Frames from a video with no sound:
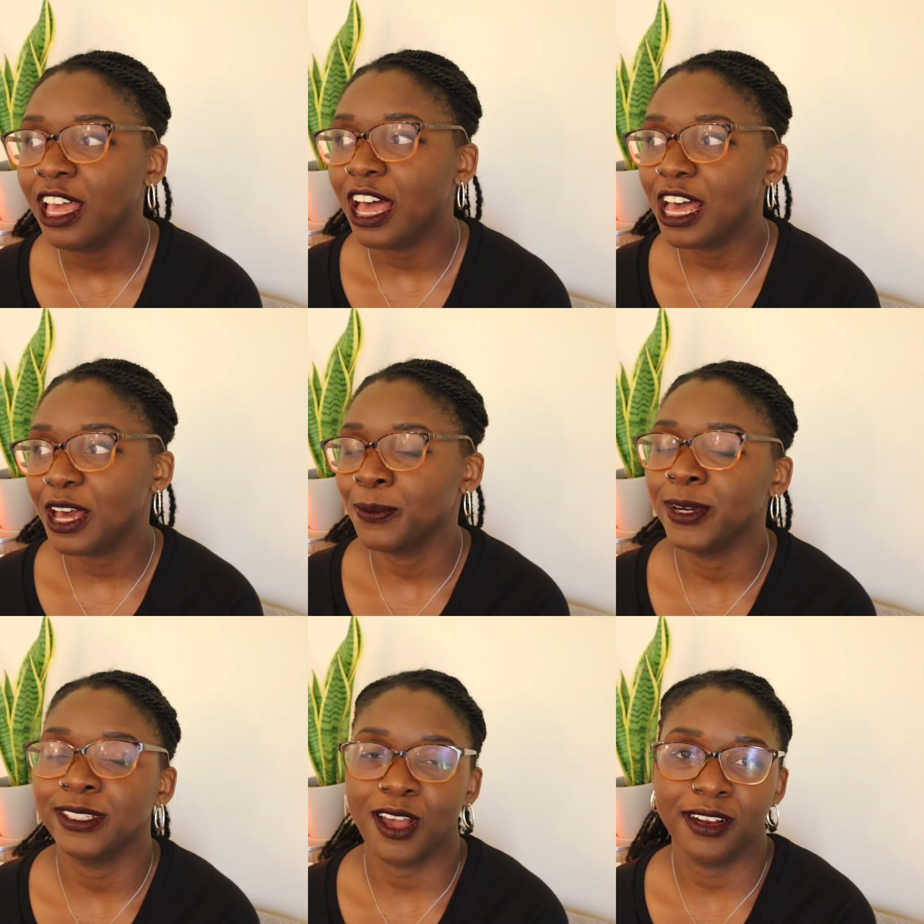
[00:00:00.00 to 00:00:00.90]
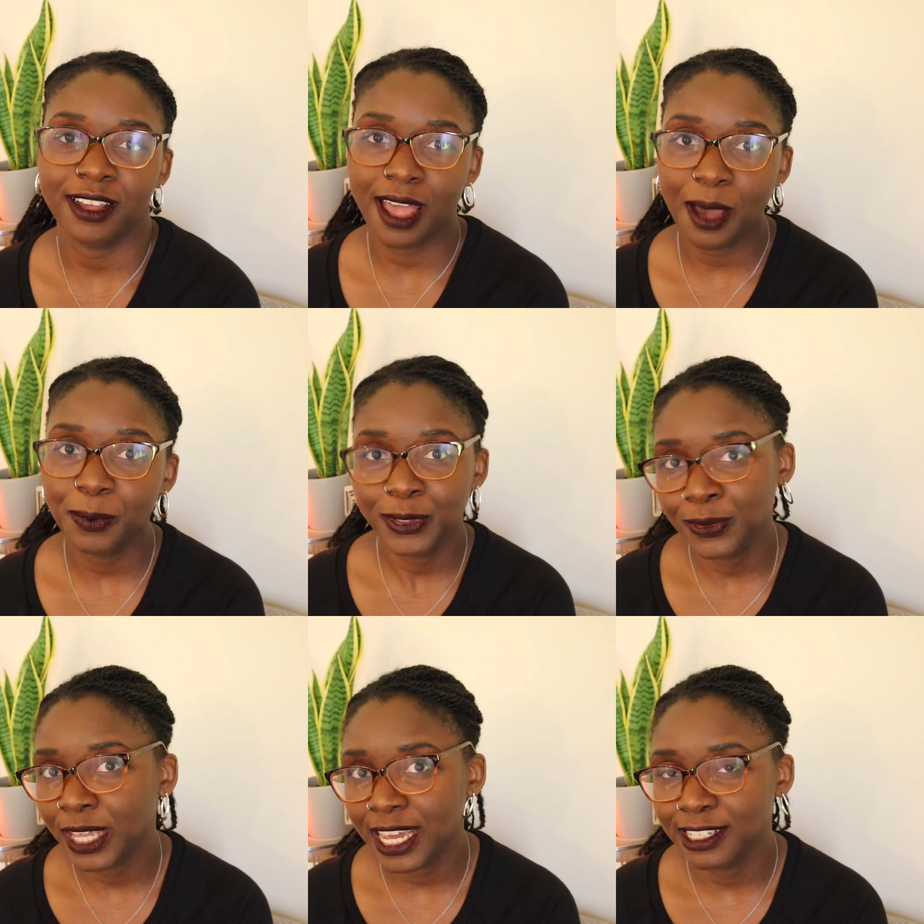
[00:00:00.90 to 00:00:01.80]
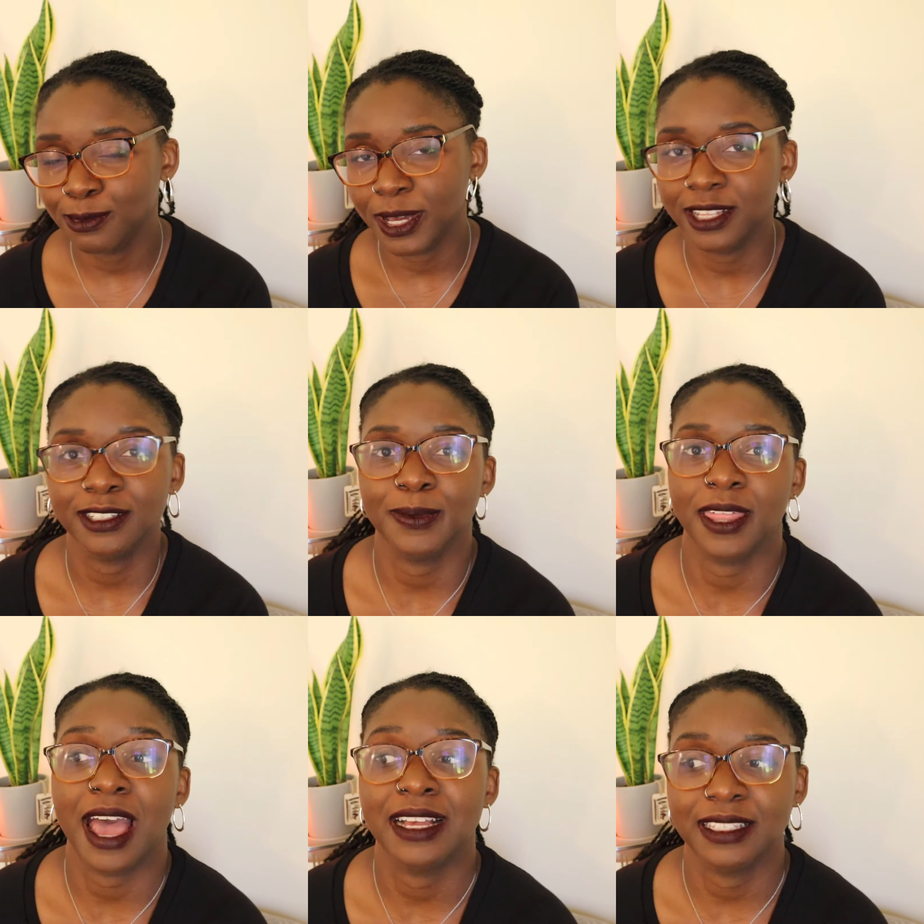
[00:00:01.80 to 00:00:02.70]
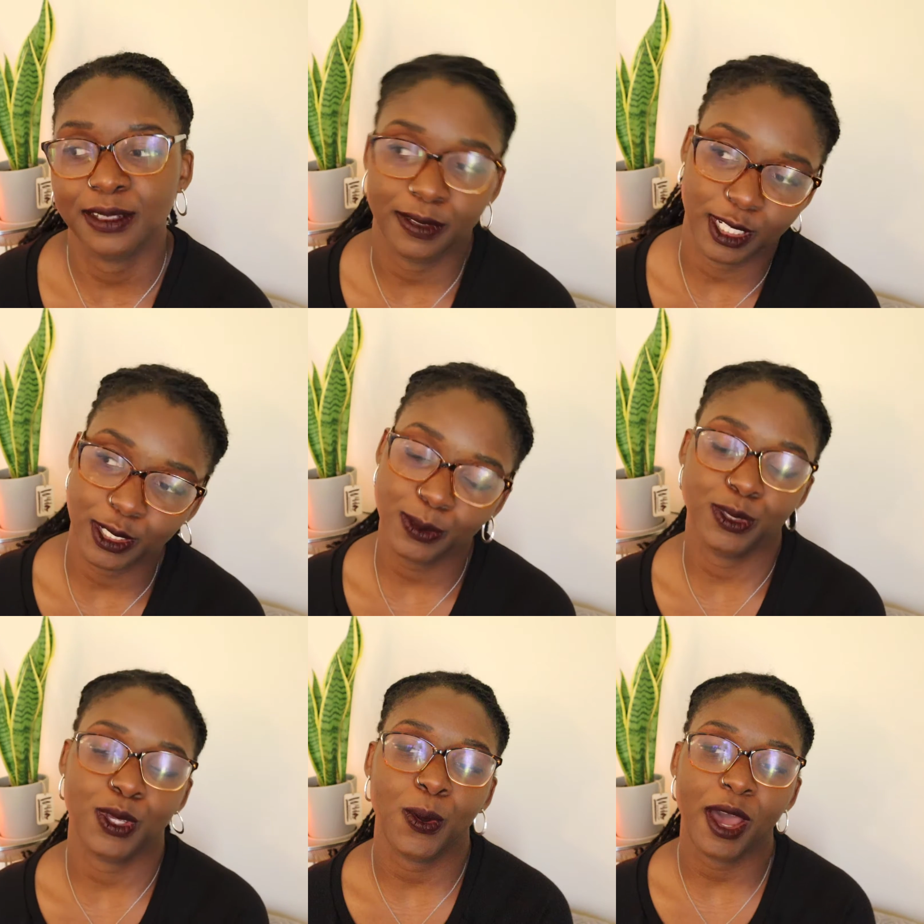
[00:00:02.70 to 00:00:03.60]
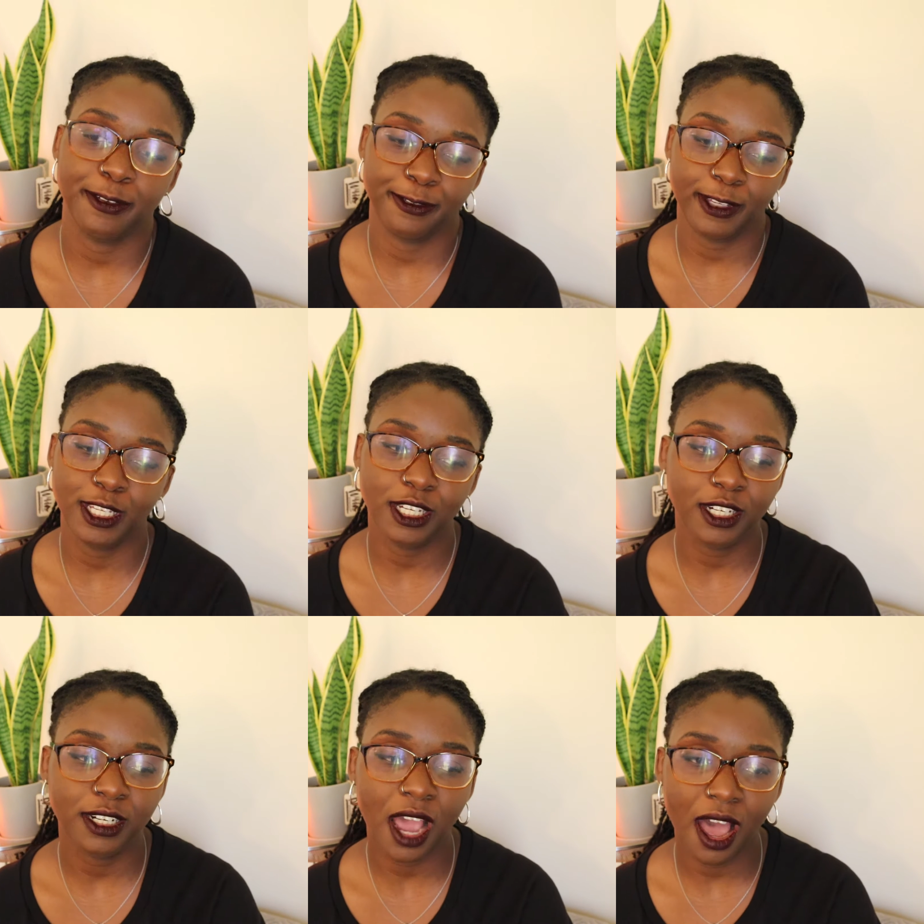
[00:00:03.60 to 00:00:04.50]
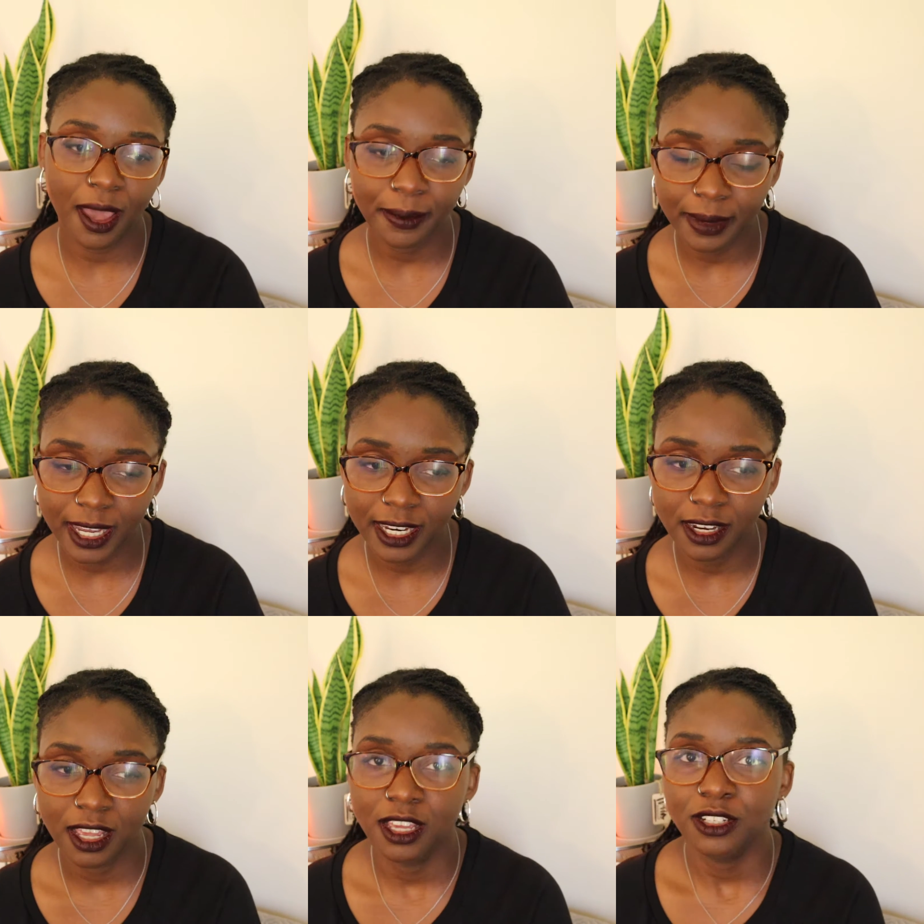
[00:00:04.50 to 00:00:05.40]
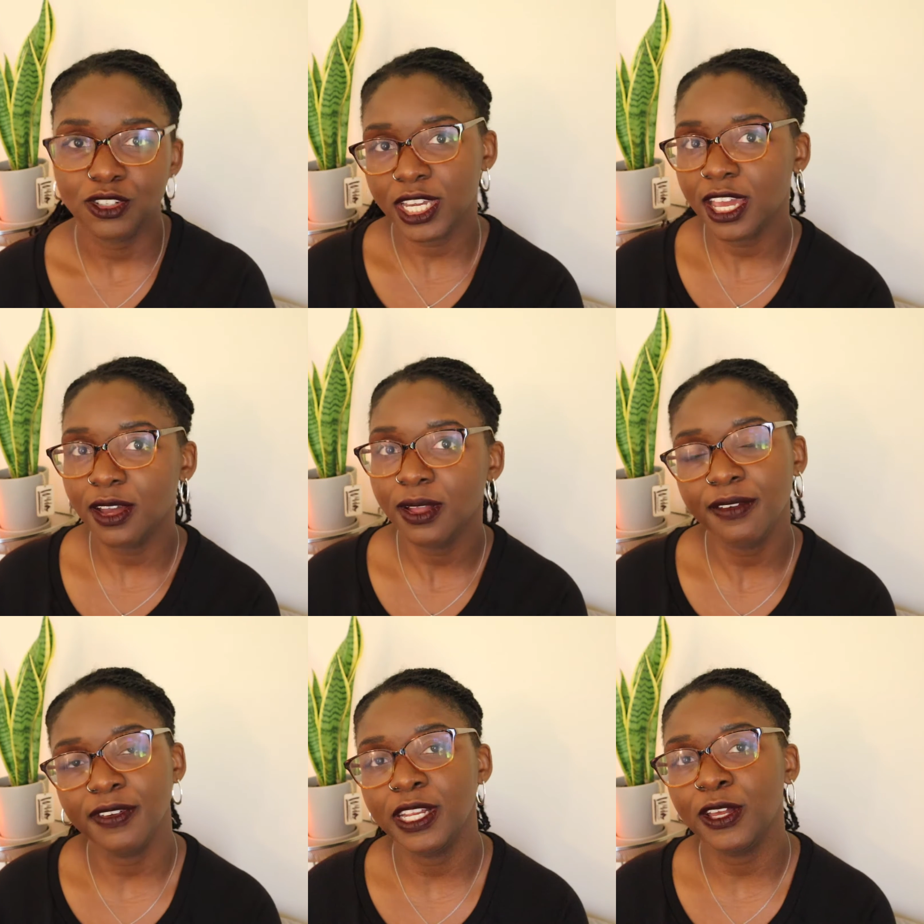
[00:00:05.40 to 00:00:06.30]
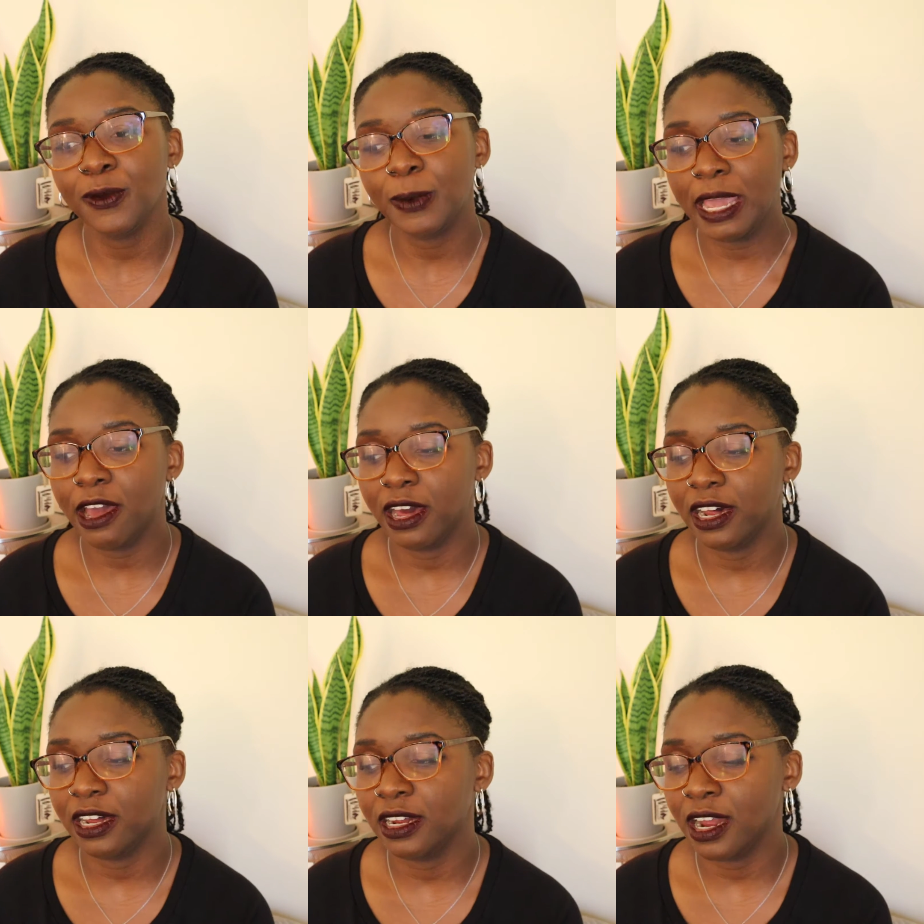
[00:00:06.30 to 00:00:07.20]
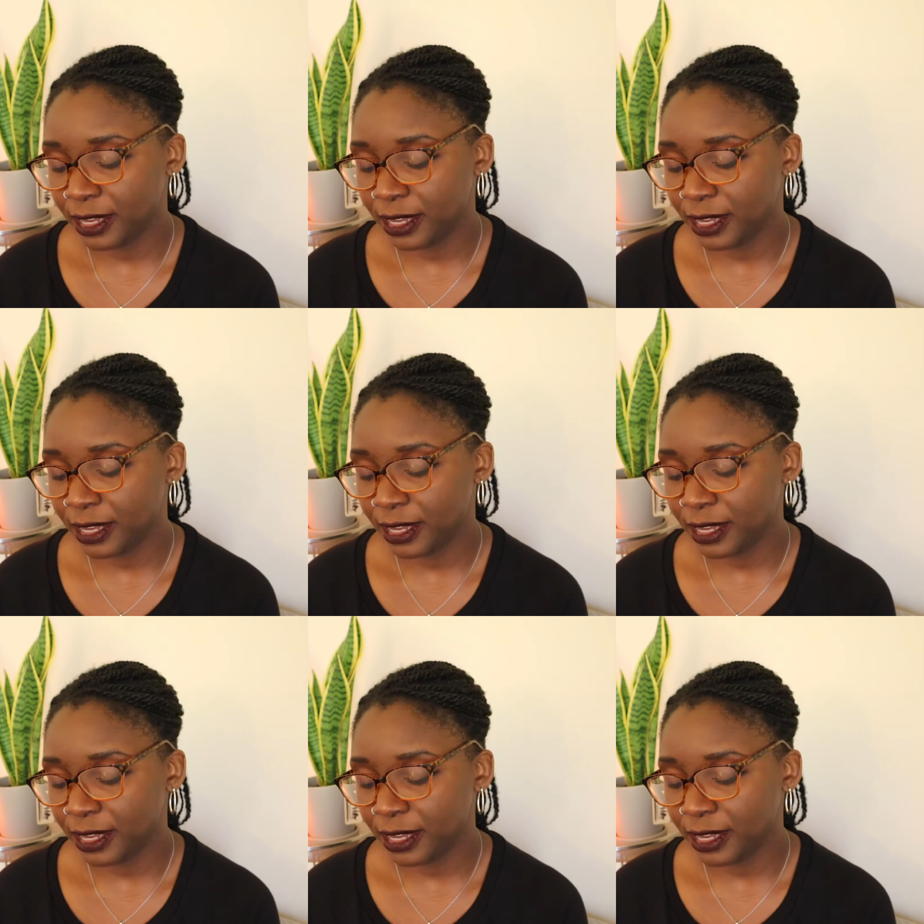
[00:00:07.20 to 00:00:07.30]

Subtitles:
was on Clap When You Land by Elizabeth Acevedo. So I figured I would check out a video by her.